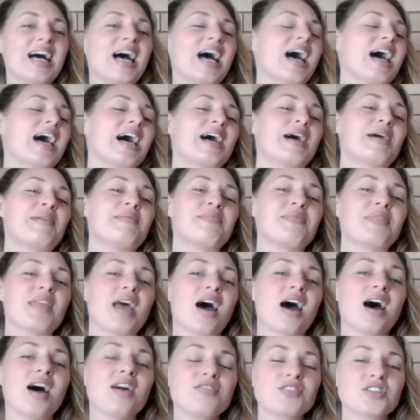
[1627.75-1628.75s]

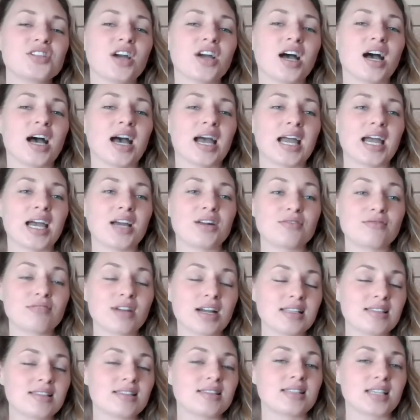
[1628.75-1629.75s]
After I had
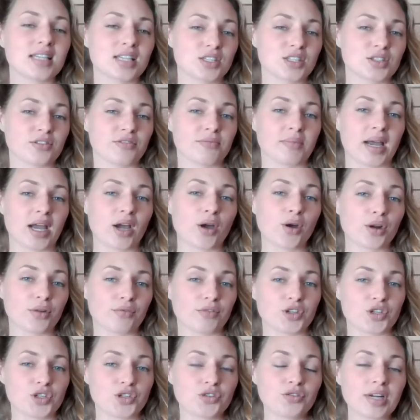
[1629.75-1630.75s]
run 6 of my own
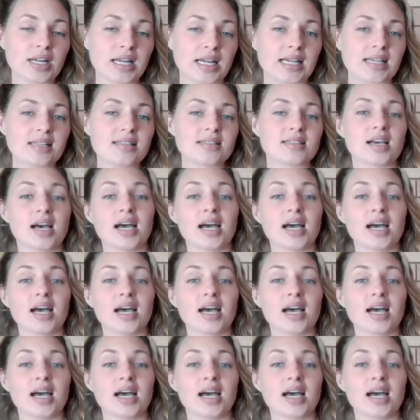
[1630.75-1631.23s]
retreats,